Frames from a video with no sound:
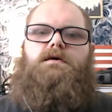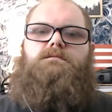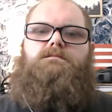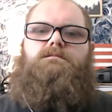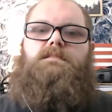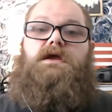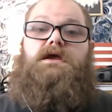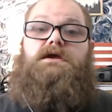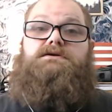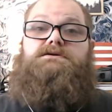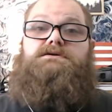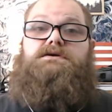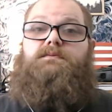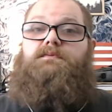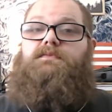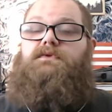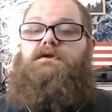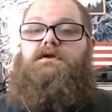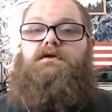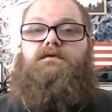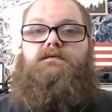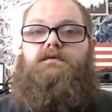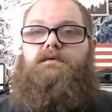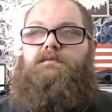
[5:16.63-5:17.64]
make
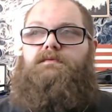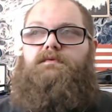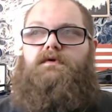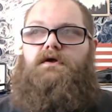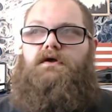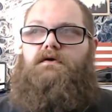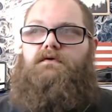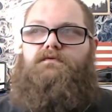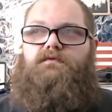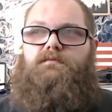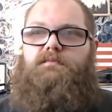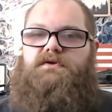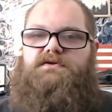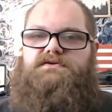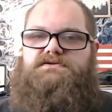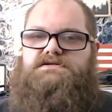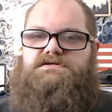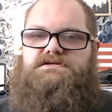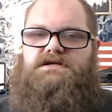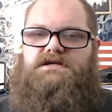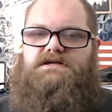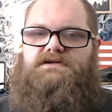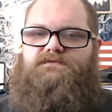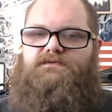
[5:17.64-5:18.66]
something of themselves, be
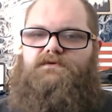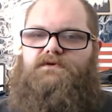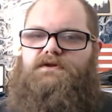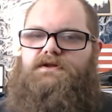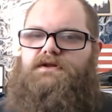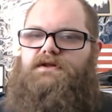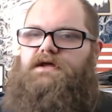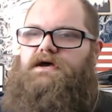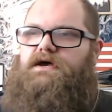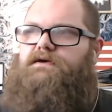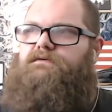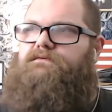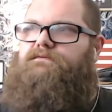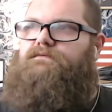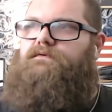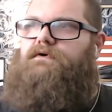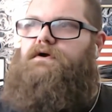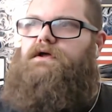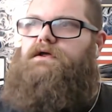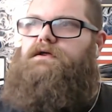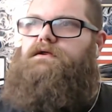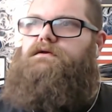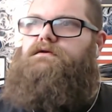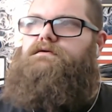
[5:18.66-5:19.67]
successful in life,
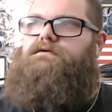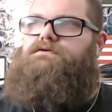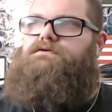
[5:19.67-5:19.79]
right?